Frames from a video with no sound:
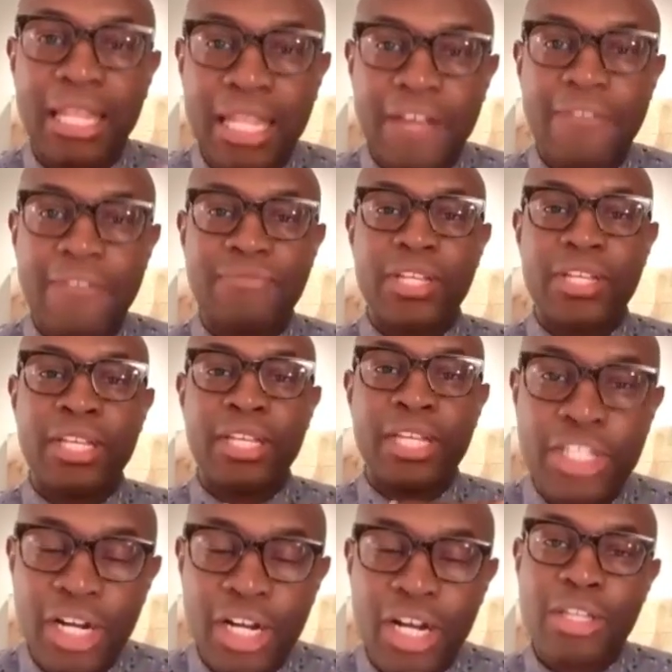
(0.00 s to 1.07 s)
lifting
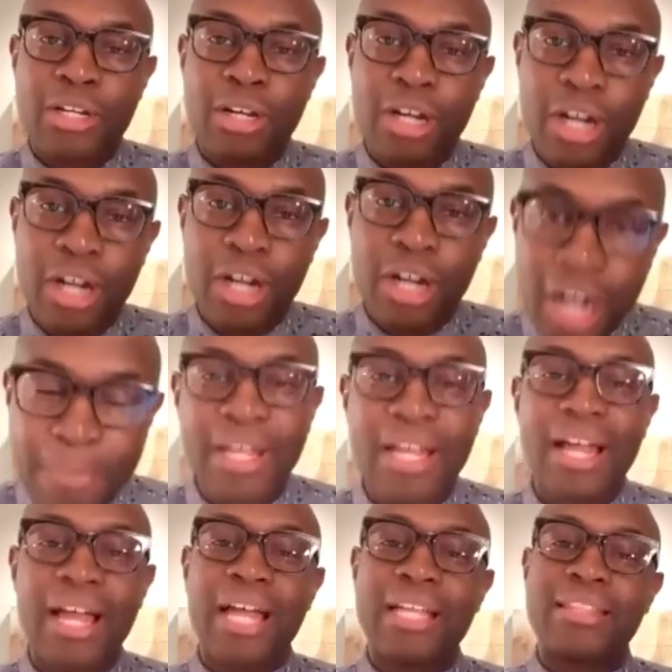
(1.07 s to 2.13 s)
each other up.
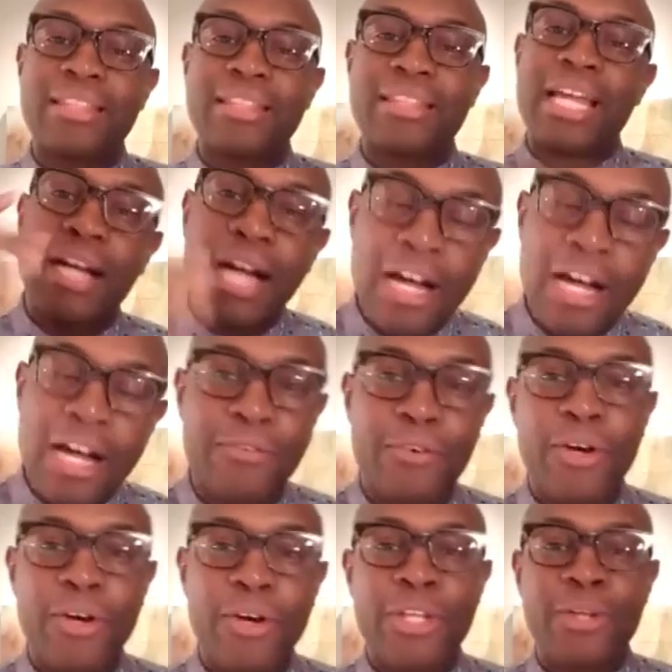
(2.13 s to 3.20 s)
I thank God
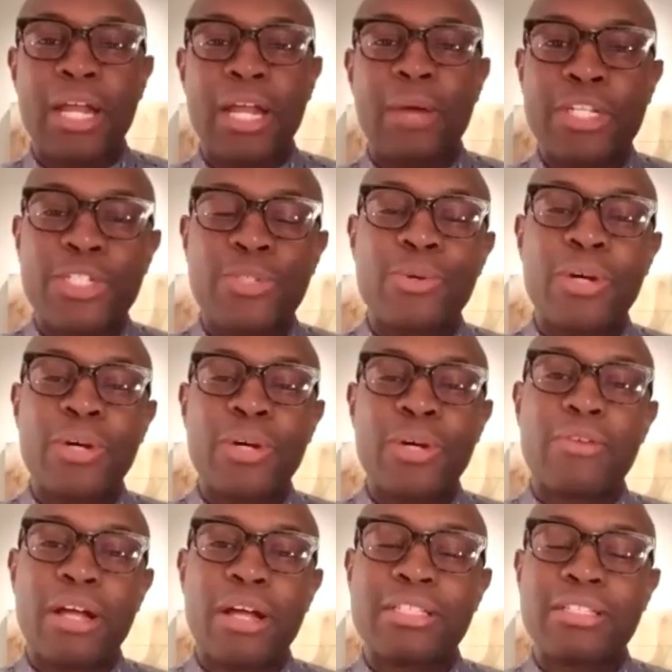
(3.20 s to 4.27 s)
for you and I wish you
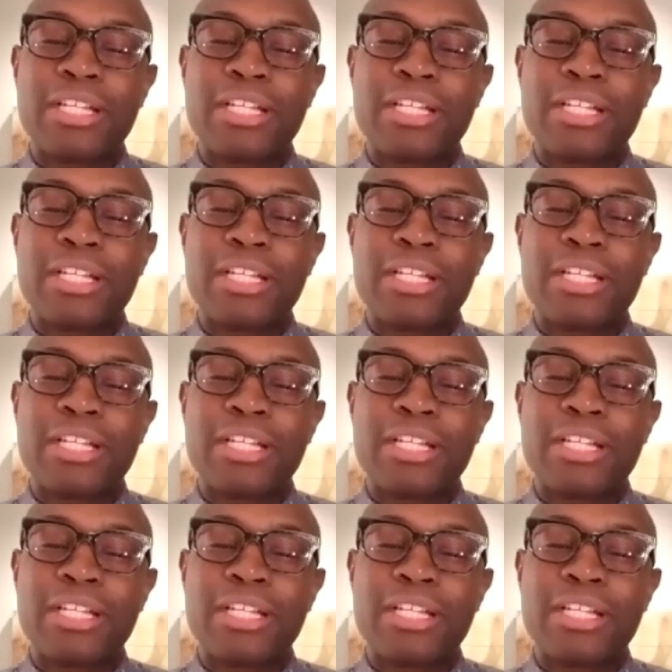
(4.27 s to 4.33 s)
a,